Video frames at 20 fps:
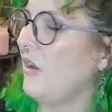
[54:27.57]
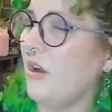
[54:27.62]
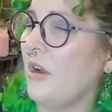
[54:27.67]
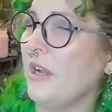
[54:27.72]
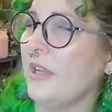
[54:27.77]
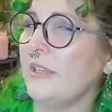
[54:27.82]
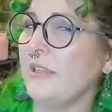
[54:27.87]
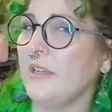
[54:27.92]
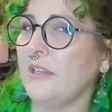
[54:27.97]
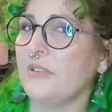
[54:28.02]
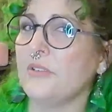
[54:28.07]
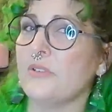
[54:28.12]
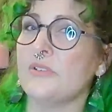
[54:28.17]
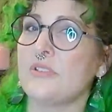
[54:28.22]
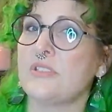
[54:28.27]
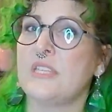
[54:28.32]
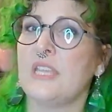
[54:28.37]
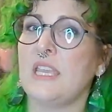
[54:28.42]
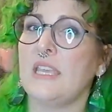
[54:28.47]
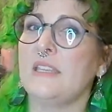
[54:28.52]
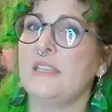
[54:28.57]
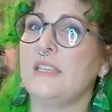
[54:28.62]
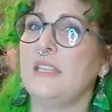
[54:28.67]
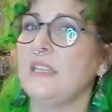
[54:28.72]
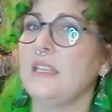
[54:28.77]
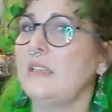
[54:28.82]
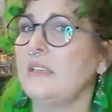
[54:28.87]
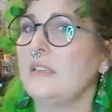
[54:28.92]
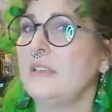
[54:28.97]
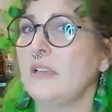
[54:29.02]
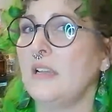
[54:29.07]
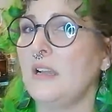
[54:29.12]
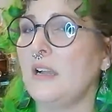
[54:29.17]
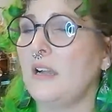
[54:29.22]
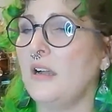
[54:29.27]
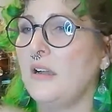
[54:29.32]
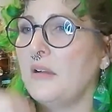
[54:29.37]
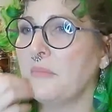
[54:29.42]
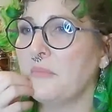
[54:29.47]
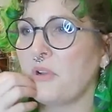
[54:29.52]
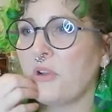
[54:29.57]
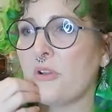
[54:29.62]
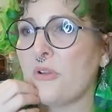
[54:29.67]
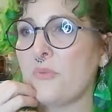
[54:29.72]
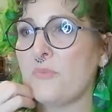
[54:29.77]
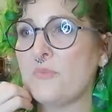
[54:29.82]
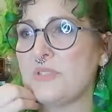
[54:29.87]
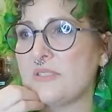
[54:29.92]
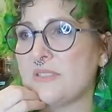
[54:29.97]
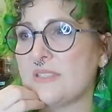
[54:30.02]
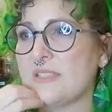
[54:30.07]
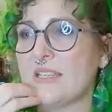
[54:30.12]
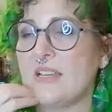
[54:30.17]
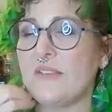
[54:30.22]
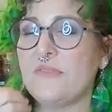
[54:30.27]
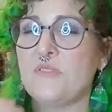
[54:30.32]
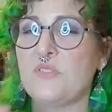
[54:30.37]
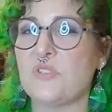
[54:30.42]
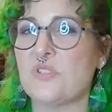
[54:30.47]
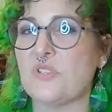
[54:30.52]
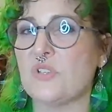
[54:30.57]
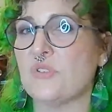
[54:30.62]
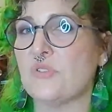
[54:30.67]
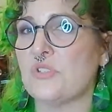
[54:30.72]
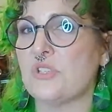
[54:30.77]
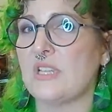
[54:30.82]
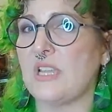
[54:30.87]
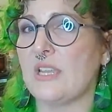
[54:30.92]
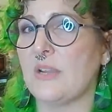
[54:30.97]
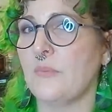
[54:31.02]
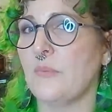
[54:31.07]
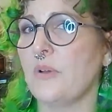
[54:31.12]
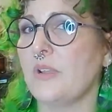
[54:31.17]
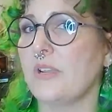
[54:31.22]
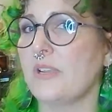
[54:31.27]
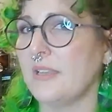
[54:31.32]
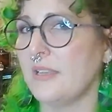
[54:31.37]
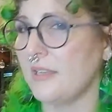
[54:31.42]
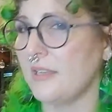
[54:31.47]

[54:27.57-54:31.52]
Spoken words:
on understanding herbs and stuff, and so she kind of wanted a